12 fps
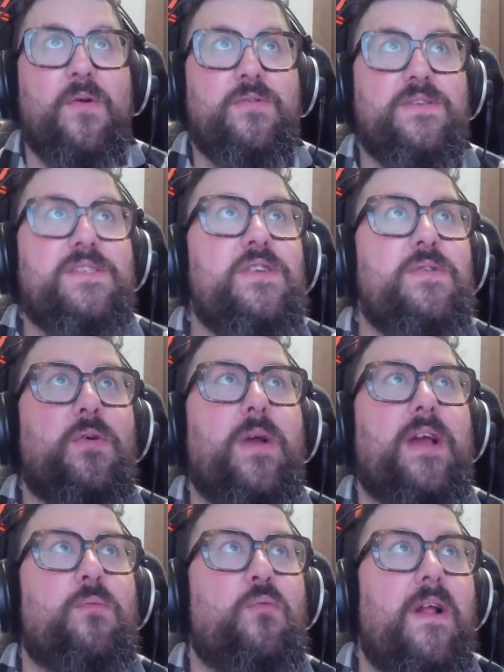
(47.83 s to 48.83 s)
We're just going to do a
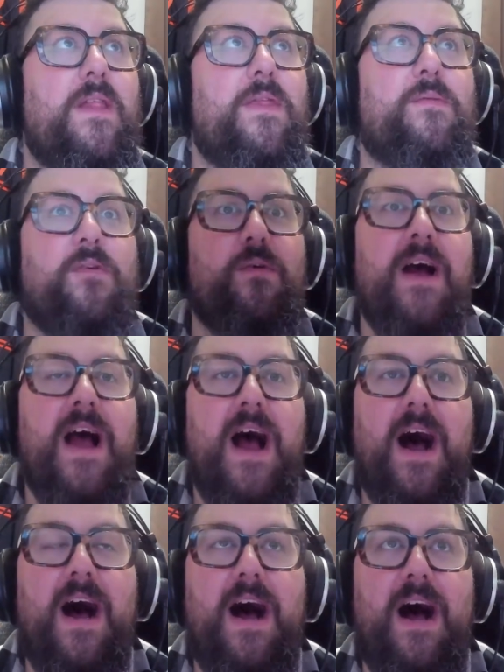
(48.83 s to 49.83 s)
quick run through
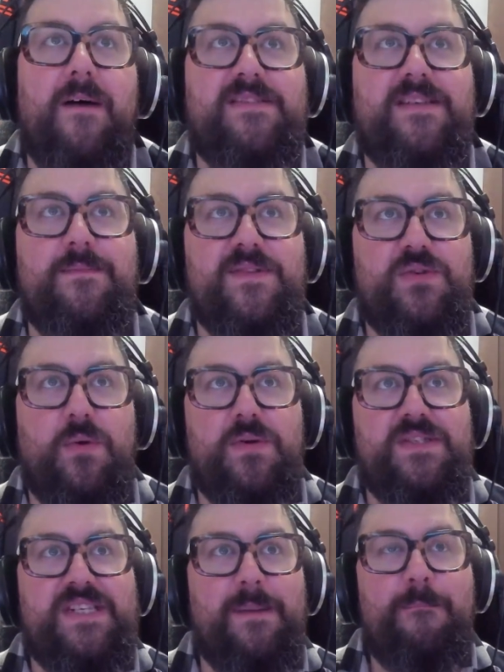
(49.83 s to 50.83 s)
of some of the
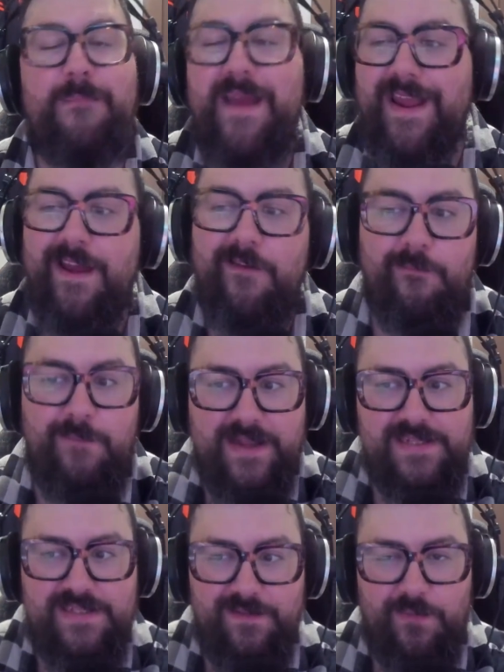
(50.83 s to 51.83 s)
scores you may have
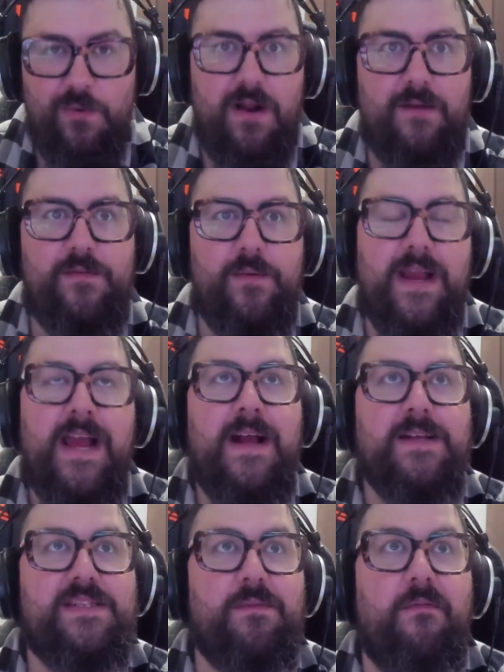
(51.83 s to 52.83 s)
missed if you were off doing
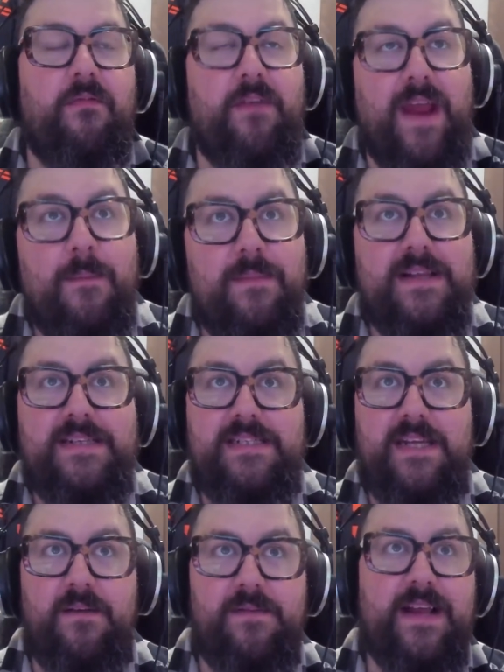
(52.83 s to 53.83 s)
some family
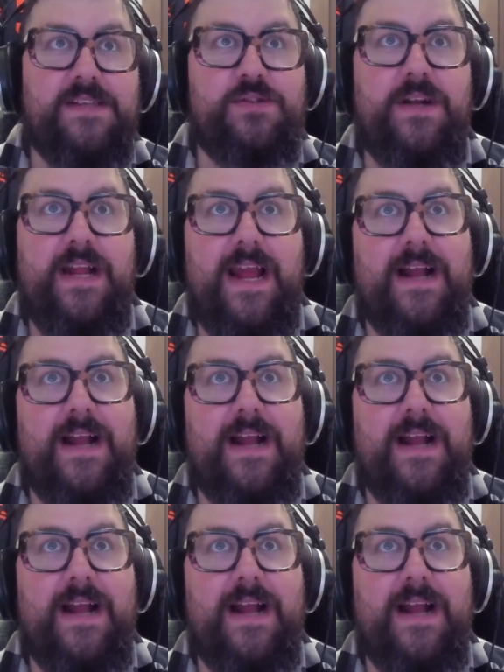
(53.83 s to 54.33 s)
stuff yesterday,